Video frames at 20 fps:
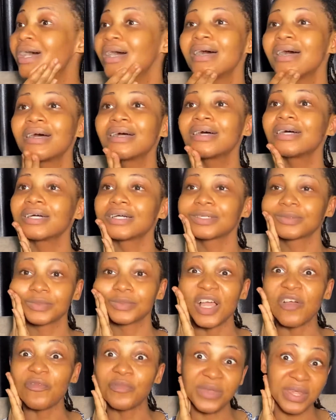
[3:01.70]

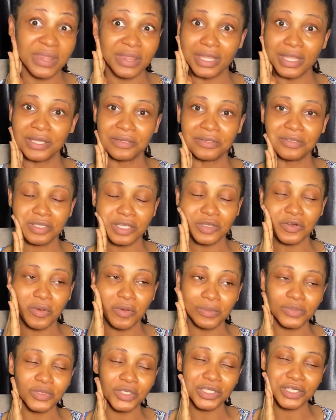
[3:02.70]
I've been there, so I know what
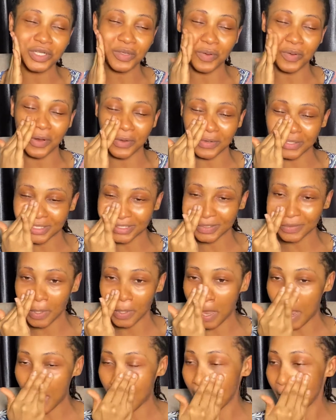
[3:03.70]
I'm talking about.
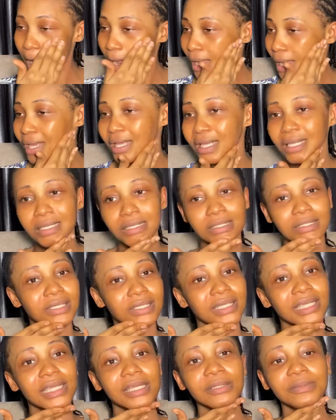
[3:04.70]
So
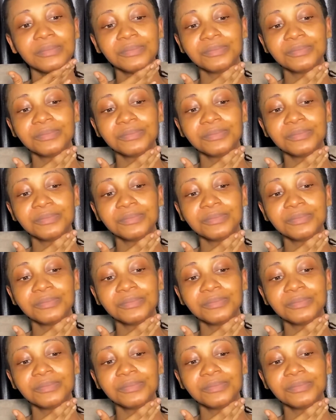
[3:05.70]
yeah.